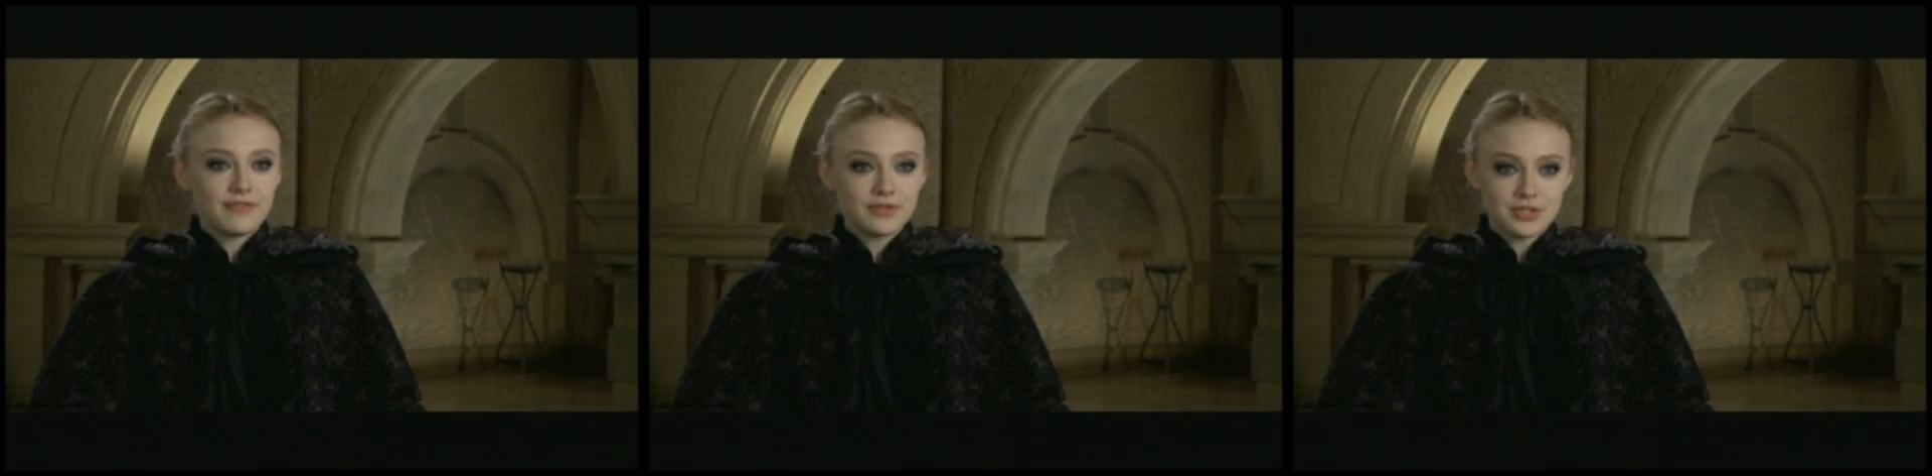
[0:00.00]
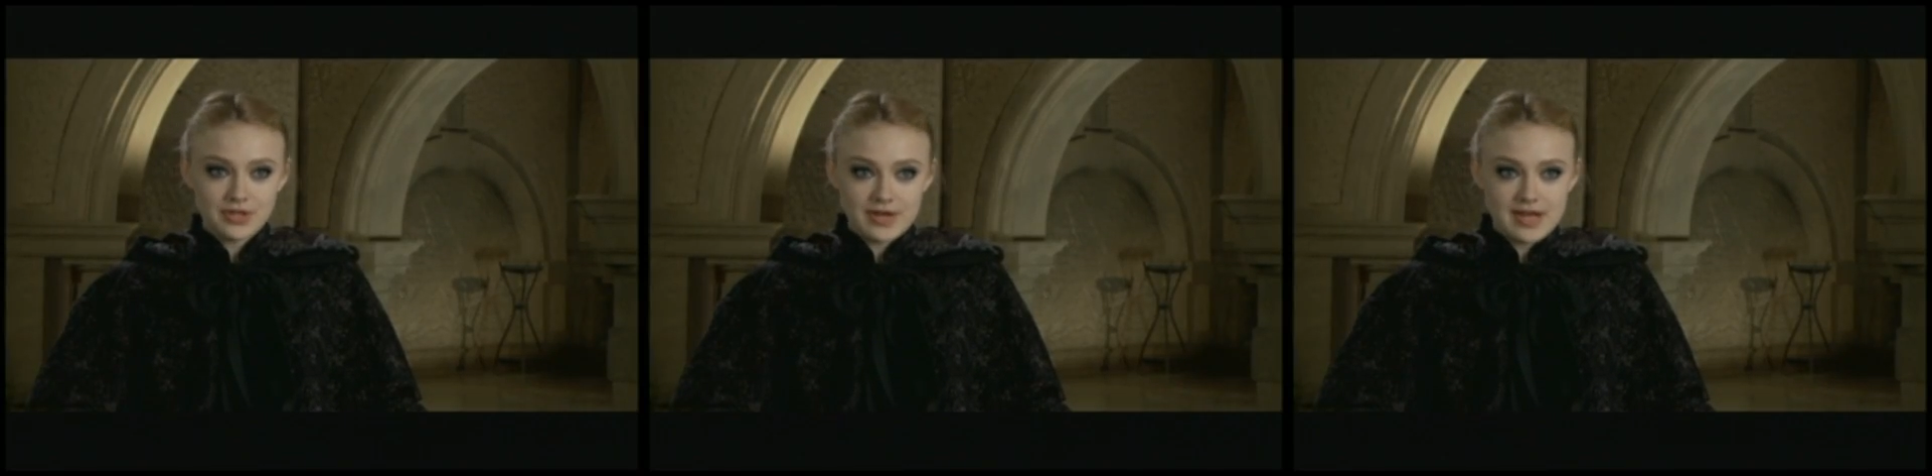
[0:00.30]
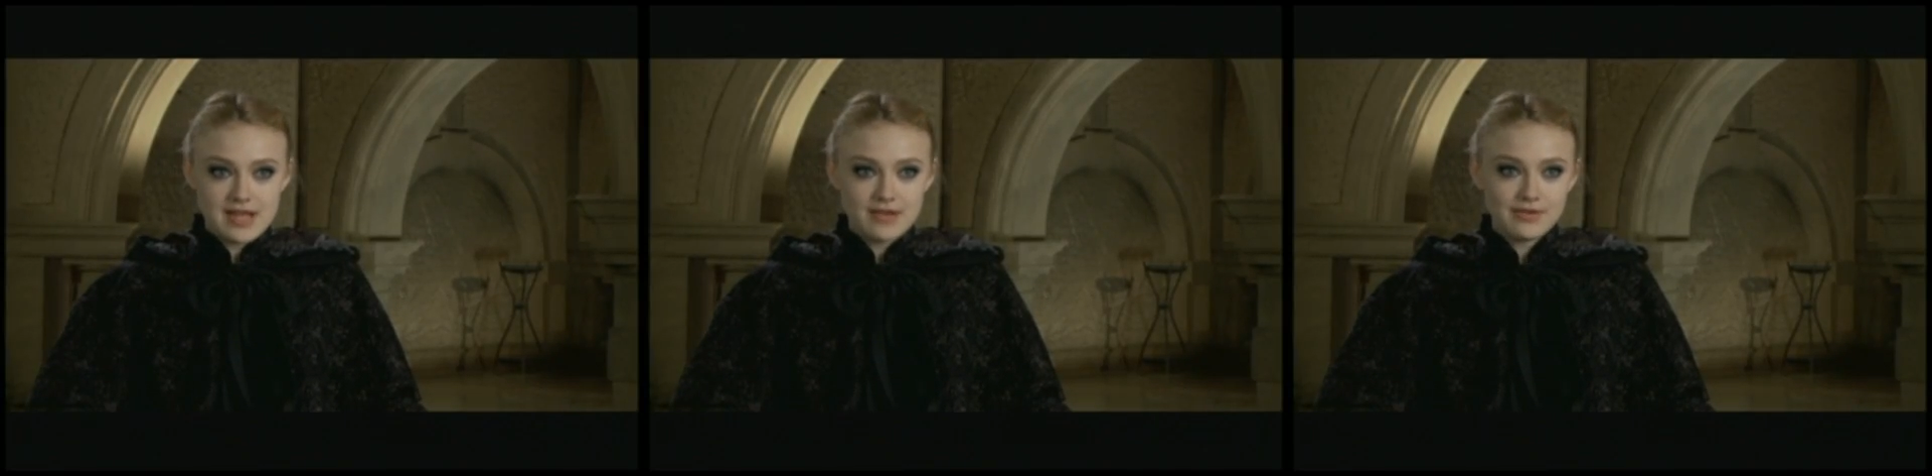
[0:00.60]

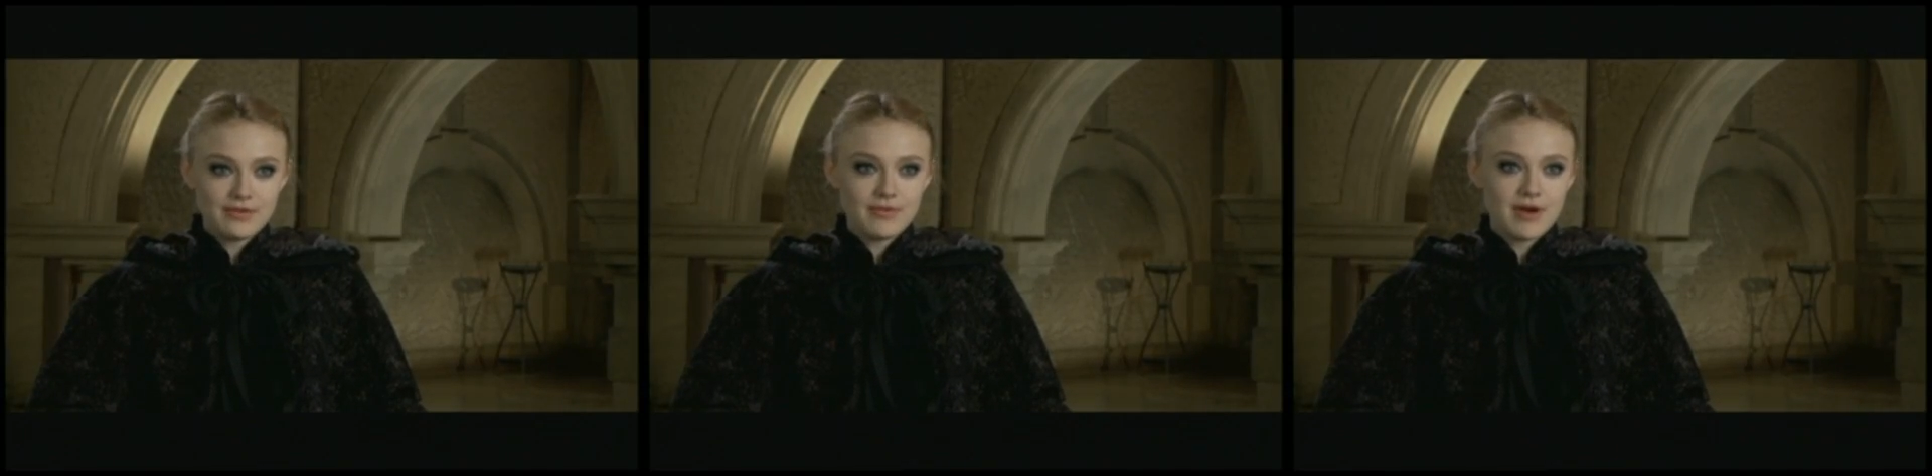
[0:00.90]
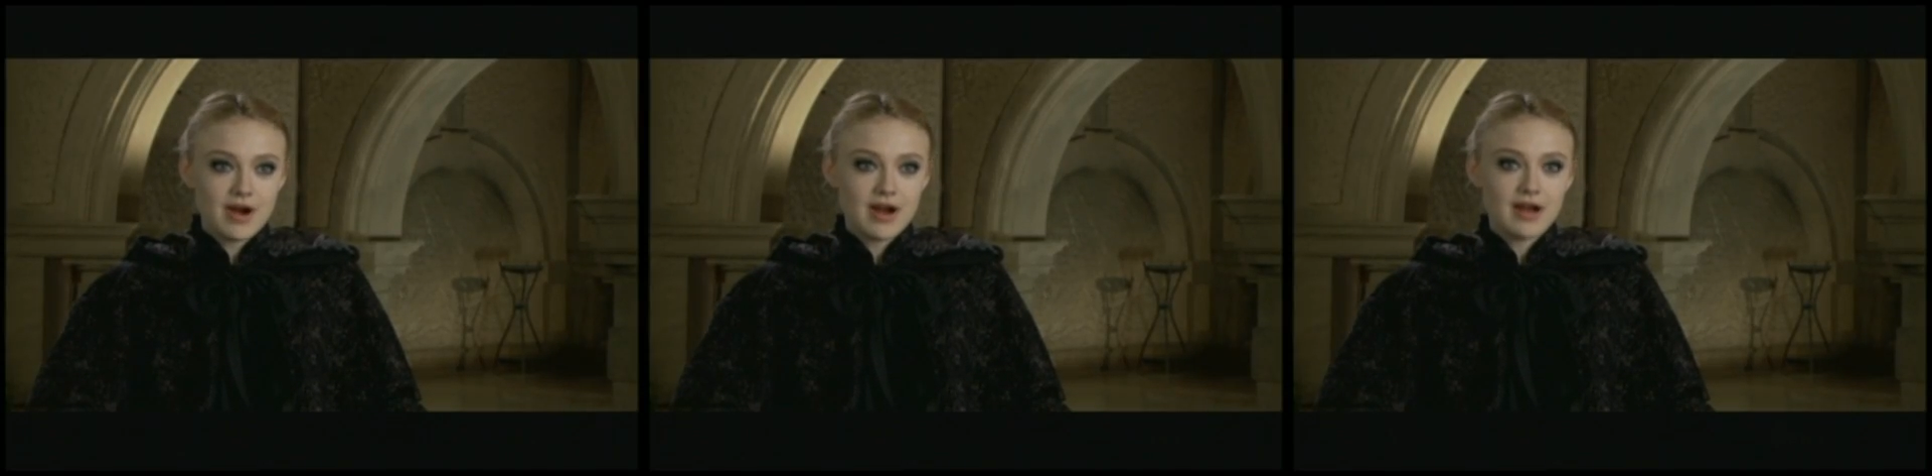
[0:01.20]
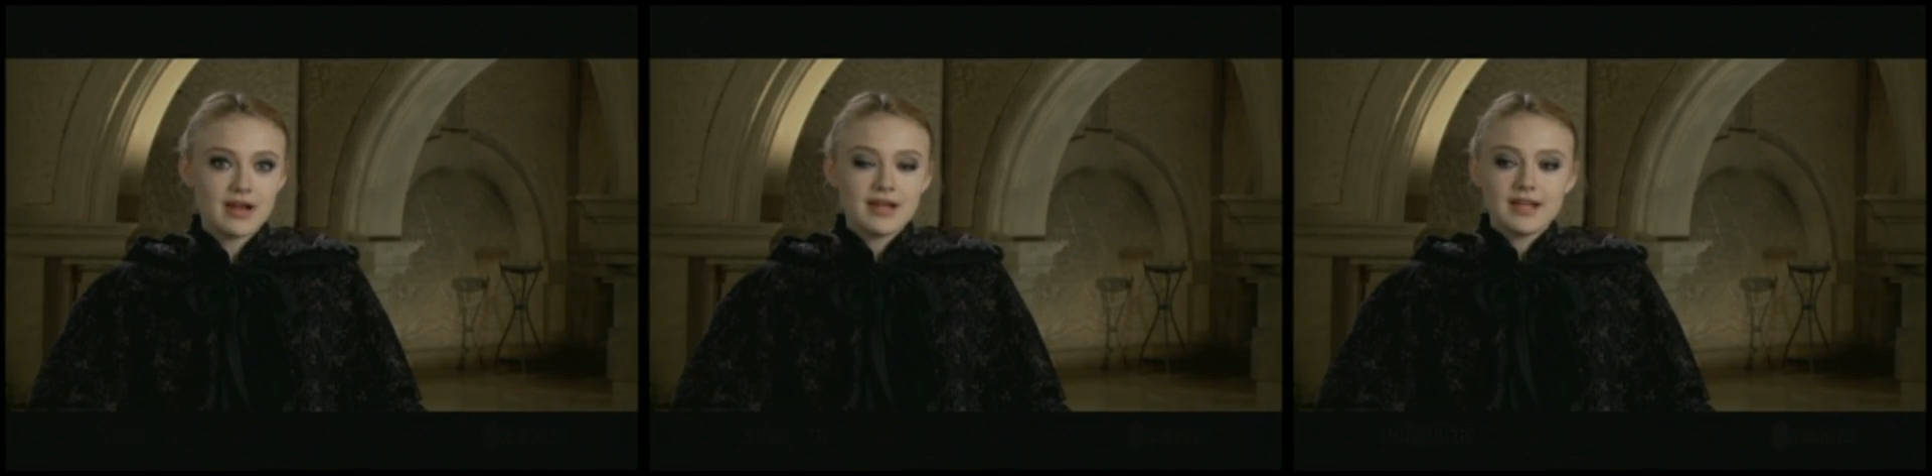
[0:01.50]
Volturi, who are